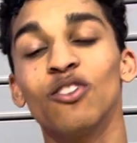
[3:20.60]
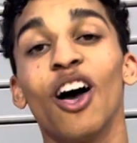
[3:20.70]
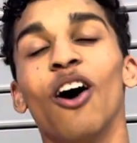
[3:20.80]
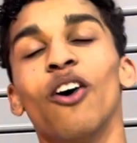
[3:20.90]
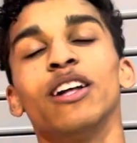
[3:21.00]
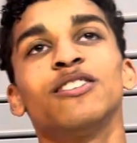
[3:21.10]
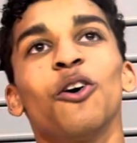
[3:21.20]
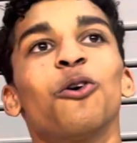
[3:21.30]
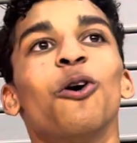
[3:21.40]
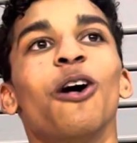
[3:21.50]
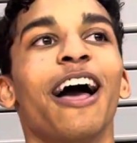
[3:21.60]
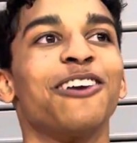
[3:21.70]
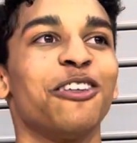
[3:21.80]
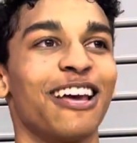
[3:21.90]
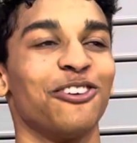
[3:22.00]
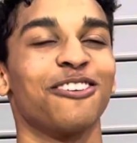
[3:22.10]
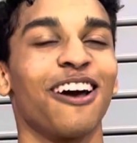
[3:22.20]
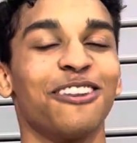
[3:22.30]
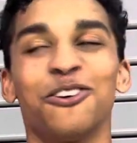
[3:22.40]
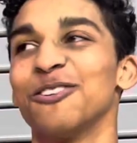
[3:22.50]
No, it's so cool. I actually like just
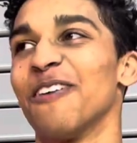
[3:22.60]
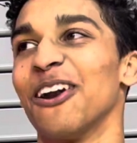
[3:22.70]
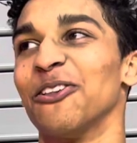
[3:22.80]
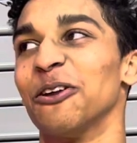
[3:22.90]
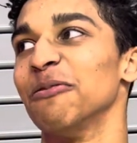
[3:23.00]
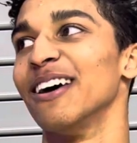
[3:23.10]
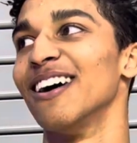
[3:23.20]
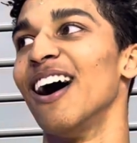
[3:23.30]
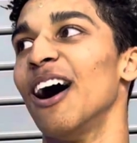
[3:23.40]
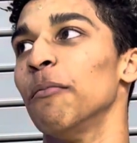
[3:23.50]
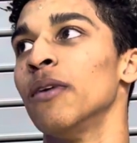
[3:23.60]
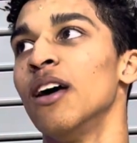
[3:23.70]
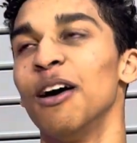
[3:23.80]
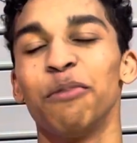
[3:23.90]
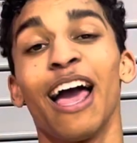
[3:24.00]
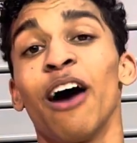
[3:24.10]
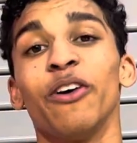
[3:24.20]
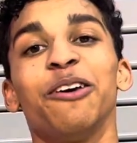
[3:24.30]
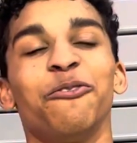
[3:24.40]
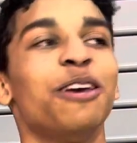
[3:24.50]
got the chills about it a little bit. But yeah,
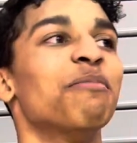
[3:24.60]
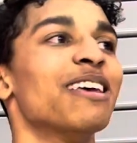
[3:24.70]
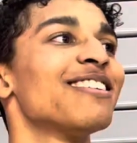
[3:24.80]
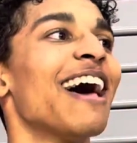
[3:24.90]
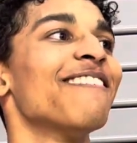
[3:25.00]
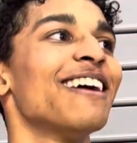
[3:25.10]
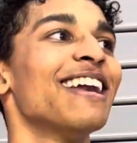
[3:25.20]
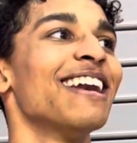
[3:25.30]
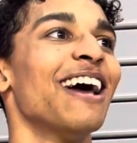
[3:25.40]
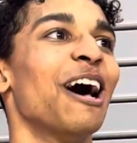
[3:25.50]
we miss Kevin.